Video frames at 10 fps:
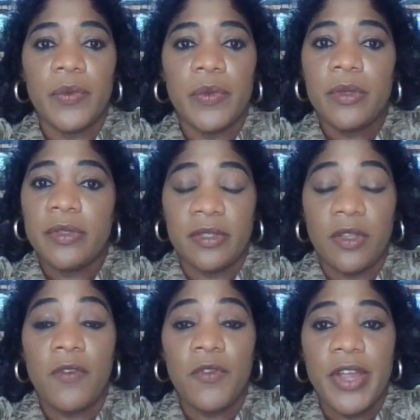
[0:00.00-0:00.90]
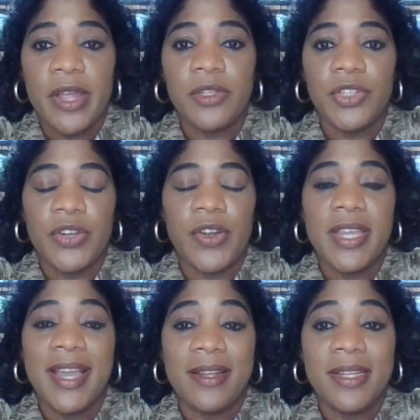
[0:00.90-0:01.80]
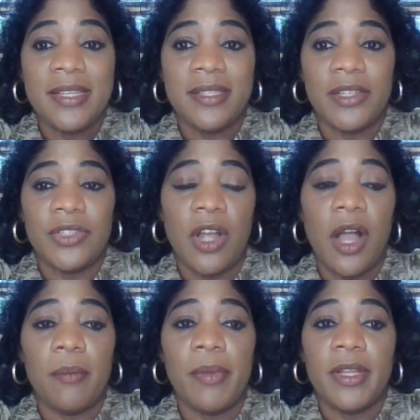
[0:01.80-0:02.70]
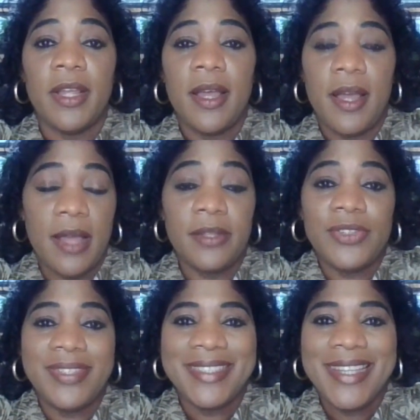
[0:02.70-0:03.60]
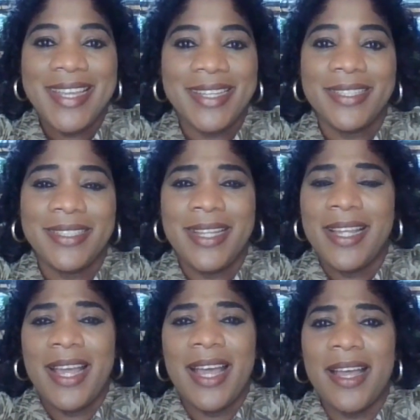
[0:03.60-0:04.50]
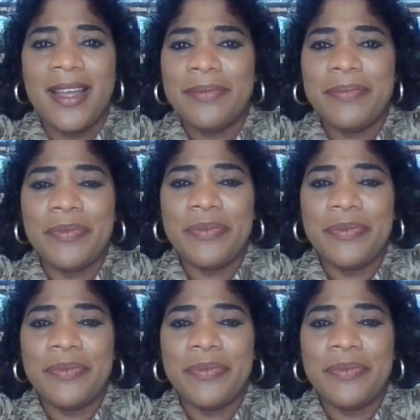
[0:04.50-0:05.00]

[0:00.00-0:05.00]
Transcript: he's a software engineer and he had a decent job, but I'd just taken a